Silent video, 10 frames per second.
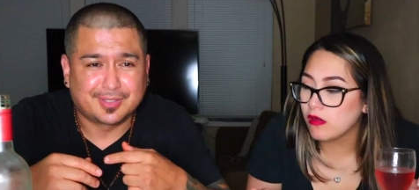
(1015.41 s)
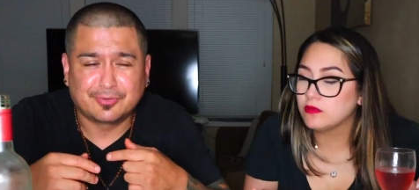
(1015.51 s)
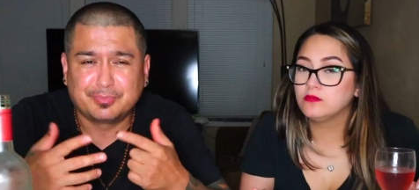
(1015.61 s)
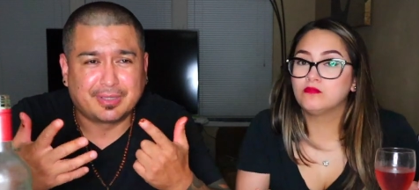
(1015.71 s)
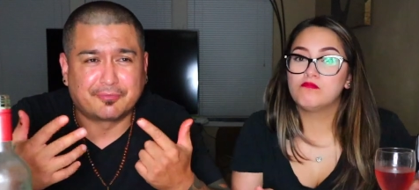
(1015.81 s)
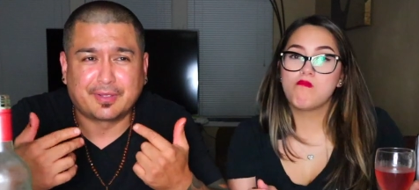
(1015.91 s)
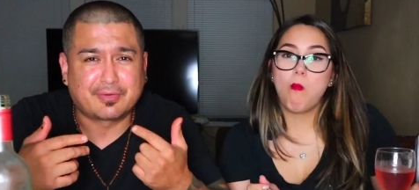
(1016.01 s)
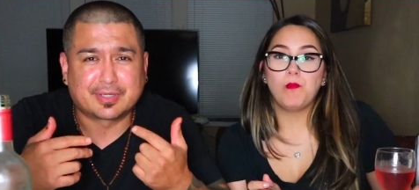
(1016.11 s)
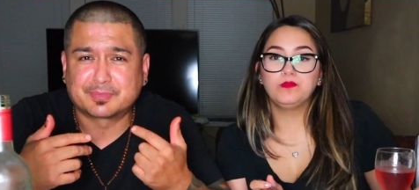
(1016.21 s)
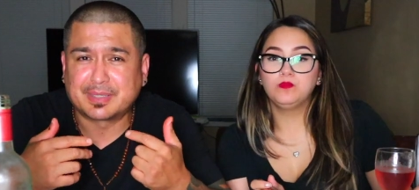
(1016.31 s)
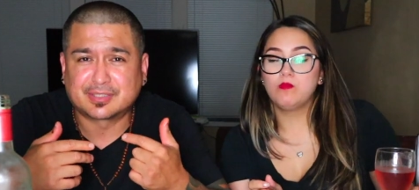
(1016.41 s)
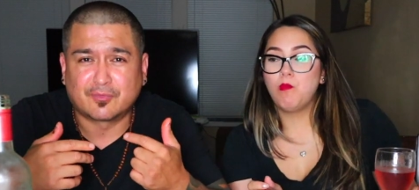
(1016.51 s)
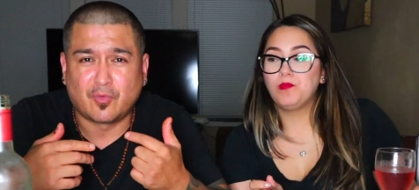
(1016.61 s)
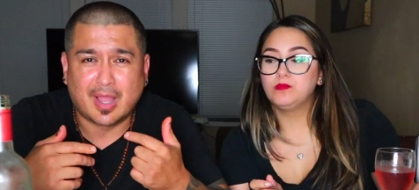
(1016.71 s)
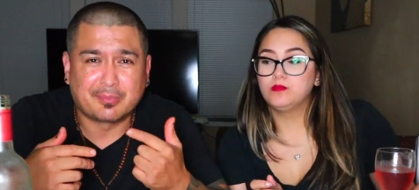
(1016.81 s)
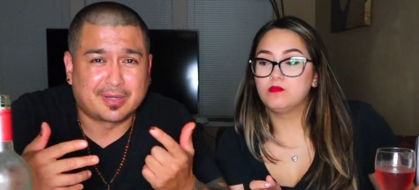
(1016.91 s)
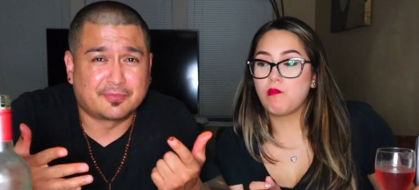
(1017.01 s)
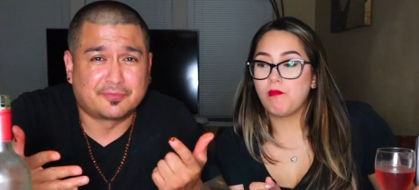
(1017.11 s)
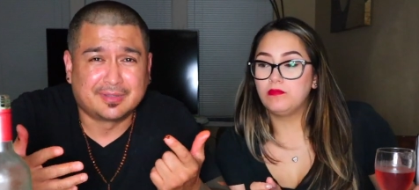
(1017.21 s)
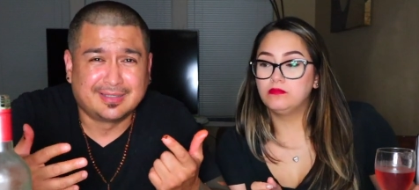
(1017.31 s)
Speaker 1: it could be a very expensive wine,
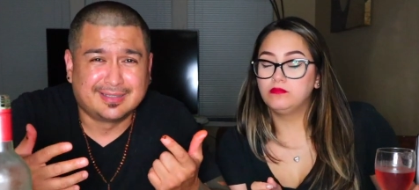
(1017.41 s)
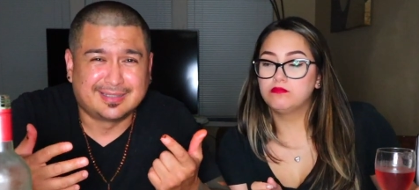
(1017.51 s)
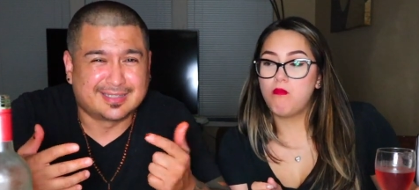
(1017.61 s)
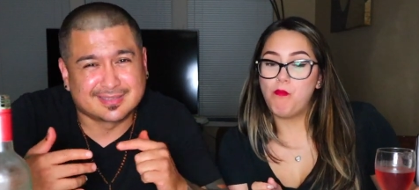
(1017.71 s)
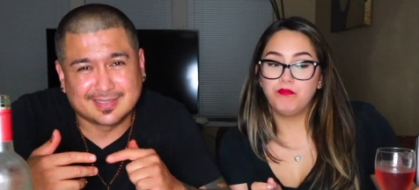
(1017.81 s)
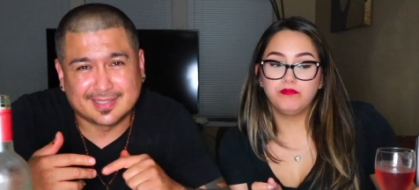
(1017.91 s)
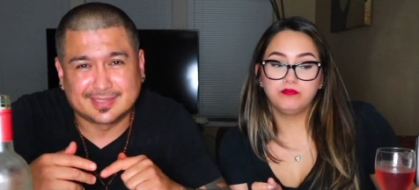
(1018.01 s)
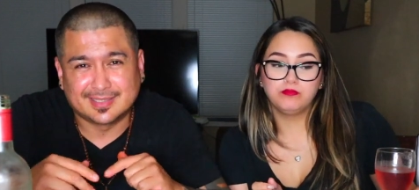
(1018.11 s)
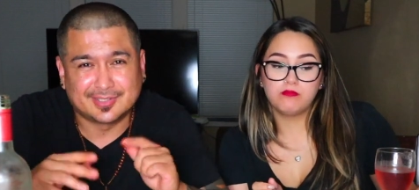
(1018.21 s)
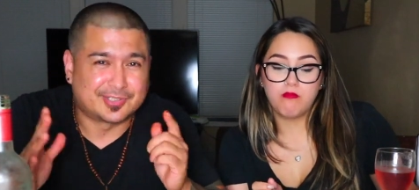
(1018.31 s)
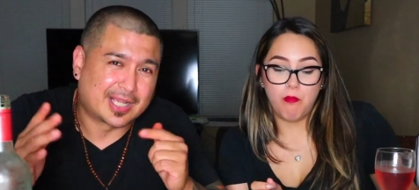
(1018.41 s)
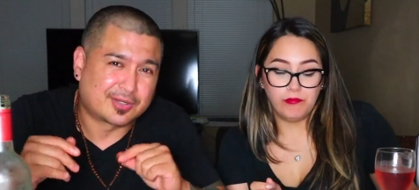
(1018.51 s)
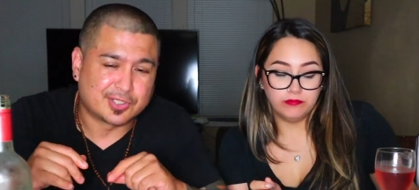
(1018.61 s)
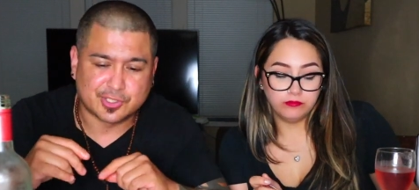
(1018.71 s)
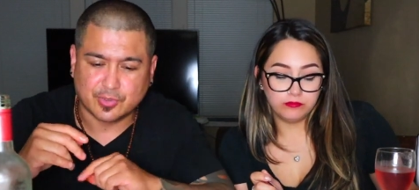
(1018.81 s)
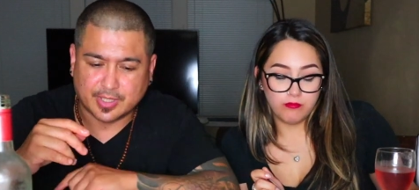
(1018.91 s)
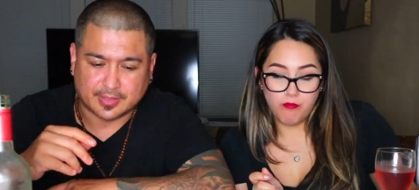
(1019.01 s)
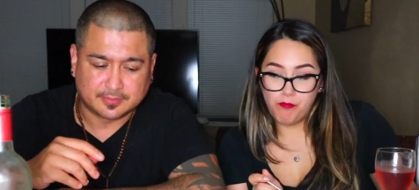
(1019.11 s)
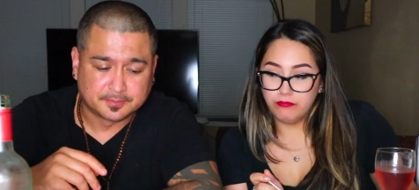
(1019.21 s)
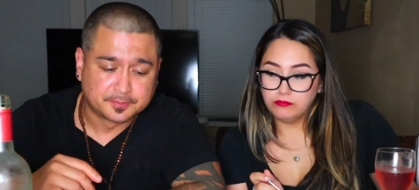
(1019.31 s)
but if it doesn't taste good, you're not gonna
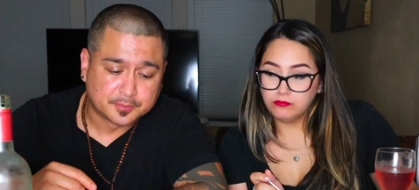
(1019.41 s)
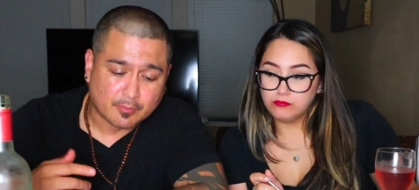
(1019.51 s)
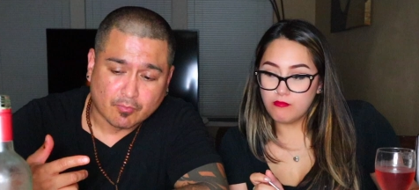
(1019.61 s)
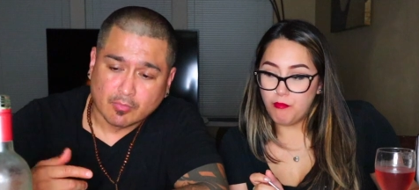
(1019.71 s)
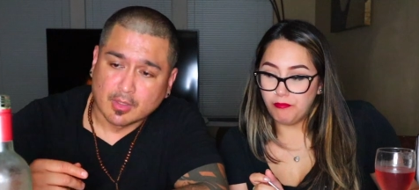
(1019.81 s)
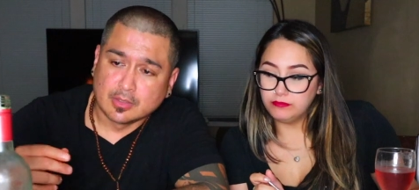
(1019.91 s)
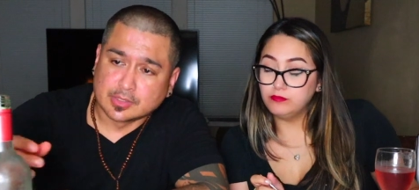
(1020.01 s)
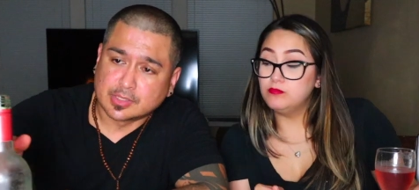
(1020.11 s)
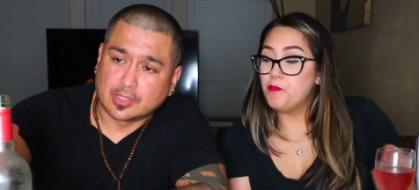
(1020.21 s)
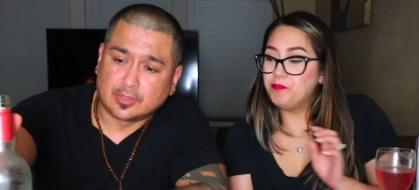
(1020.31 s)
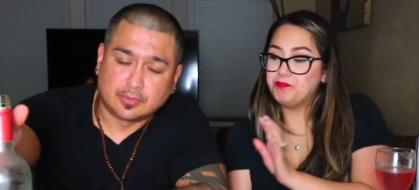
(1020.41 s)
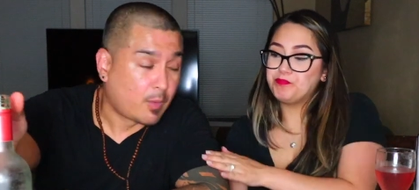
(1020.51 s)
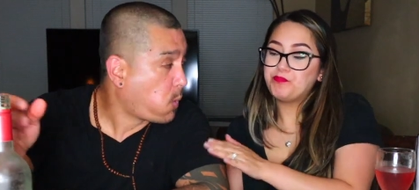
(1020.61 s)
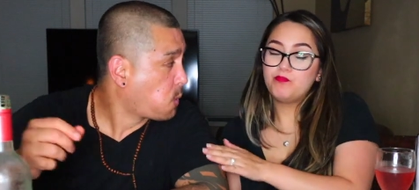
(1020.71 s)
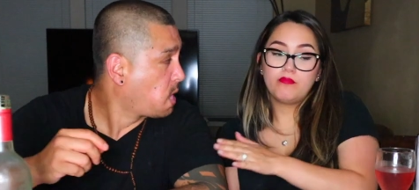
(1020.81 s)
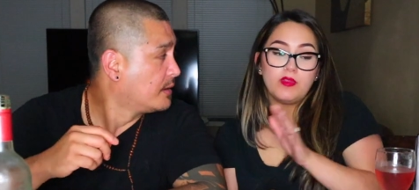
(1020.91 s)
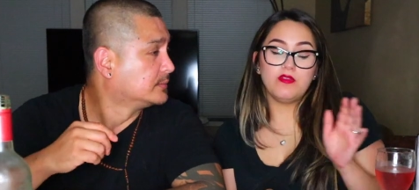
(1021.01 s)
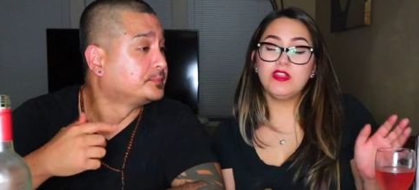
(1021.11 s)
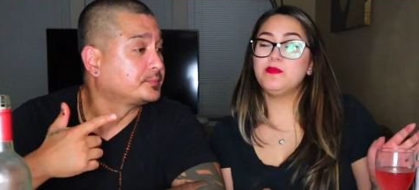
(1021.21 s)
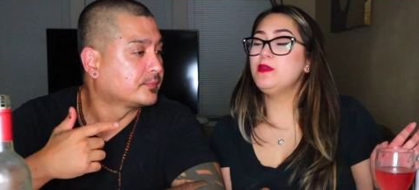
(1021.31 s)
enjoy it. Mm. So
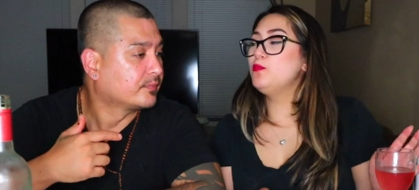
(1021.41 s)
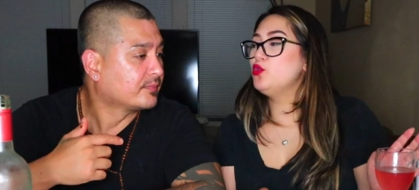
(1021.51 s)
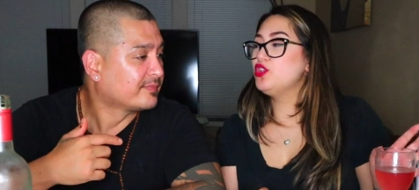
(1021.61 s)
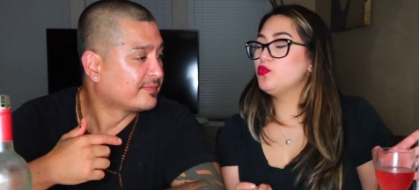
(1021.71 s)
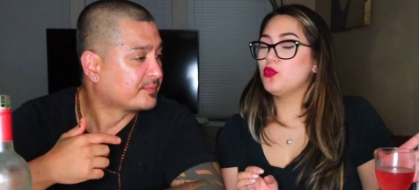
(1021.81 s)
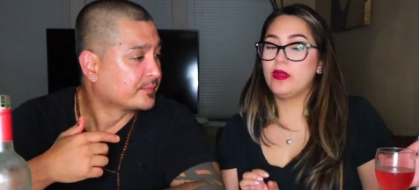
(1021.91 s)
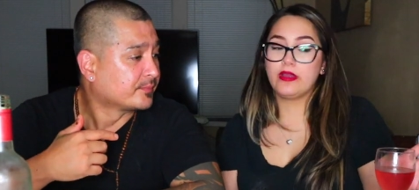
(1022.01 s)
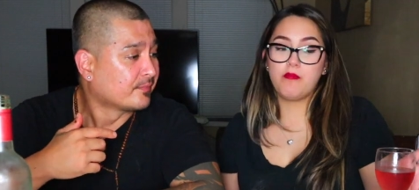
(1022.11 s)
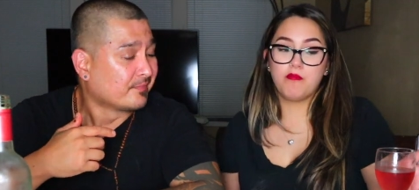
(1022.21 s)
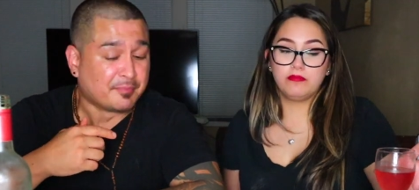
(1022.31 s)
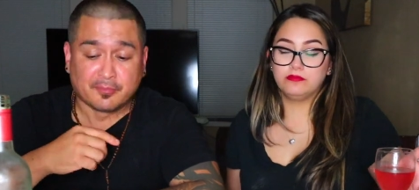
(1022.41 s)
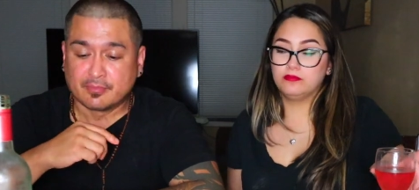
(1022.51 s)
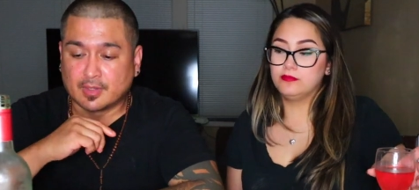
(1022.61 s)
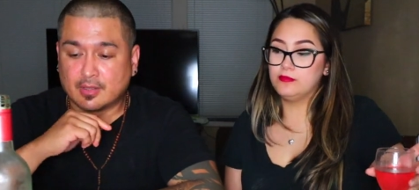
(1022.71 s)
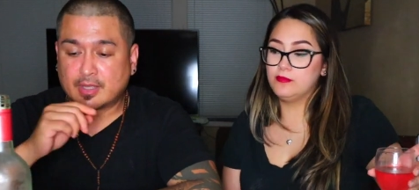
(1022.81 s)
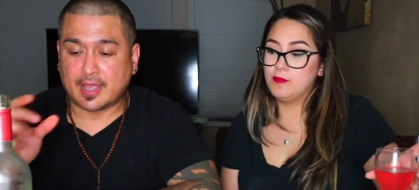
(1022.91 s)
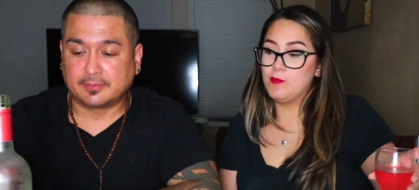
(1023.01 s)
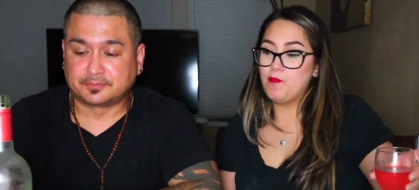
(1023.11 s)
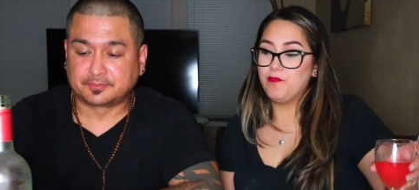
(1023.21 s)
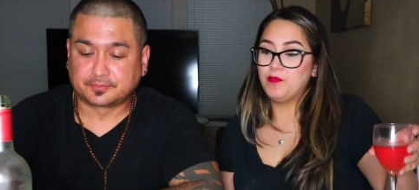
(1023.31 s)
Speaker 2: let's be bougie real quick.
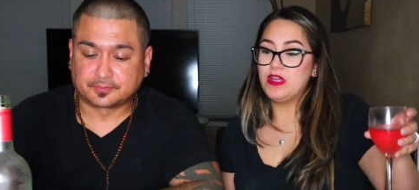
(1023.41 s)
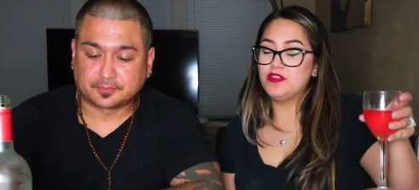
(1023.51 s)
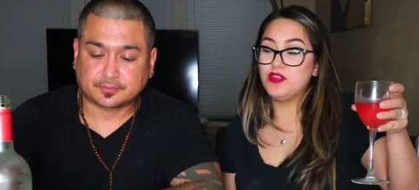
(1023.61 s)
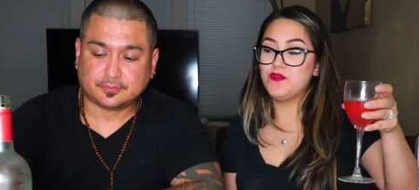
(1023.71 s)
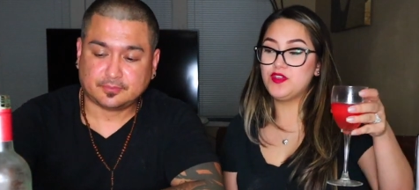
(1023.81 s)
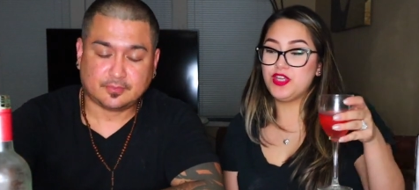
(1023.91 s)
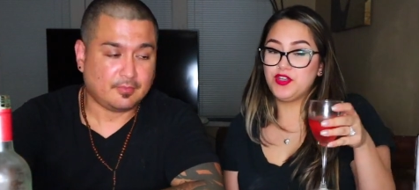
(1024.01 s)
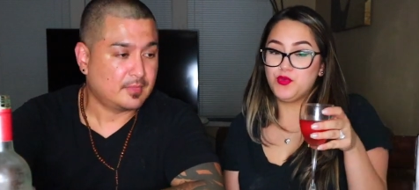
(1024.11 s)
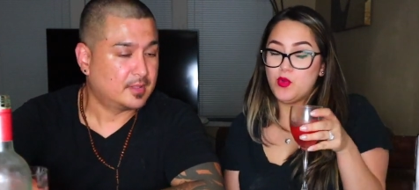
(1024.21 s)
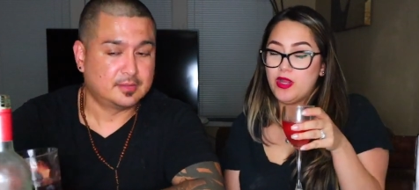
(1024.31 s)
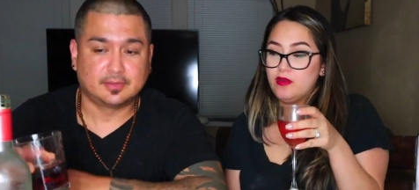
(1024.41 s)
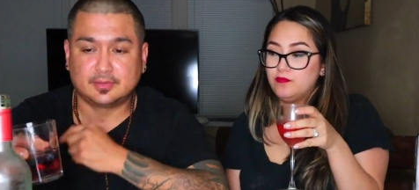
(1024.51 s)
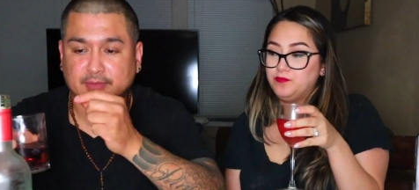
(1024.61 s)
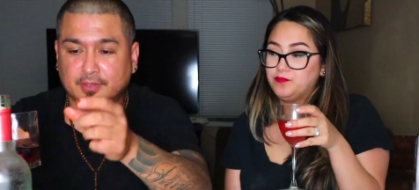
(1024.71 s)
Okay. So you have to take your wine.